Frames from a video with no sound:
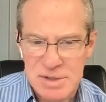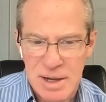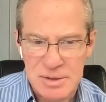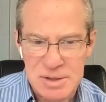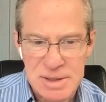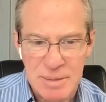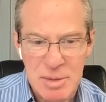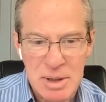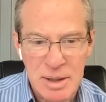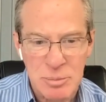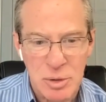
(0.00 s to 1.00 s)
challenges, let me
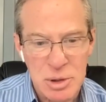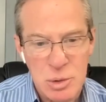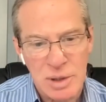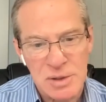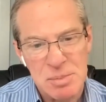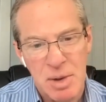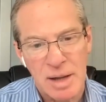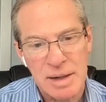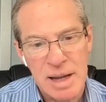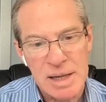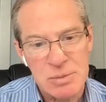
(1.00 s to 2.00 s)
kind of put you on the spot
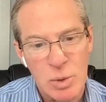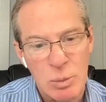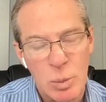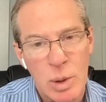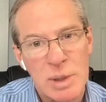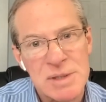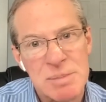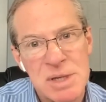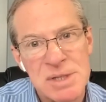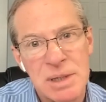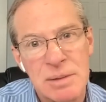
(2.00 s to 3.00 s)
and ask what, what's
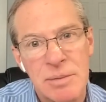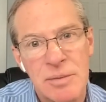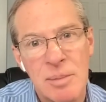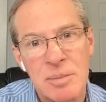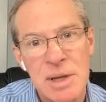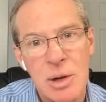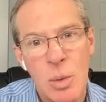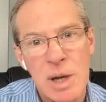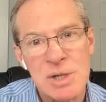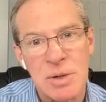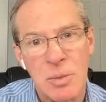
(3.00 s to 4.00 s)
missing from the
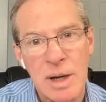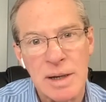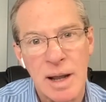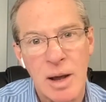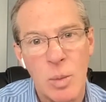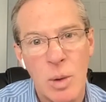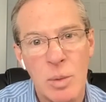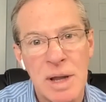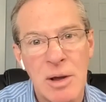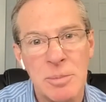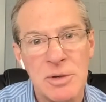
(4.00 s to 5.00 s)
equation right now? What
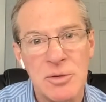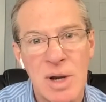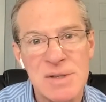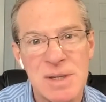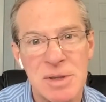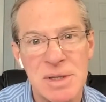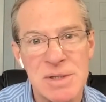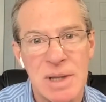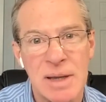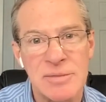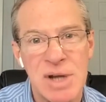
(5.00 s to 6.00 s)
would help address some of these
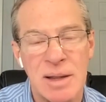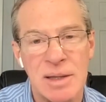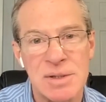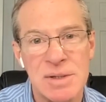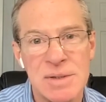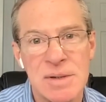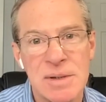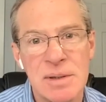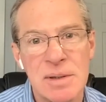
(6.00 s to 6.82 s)
life challenges?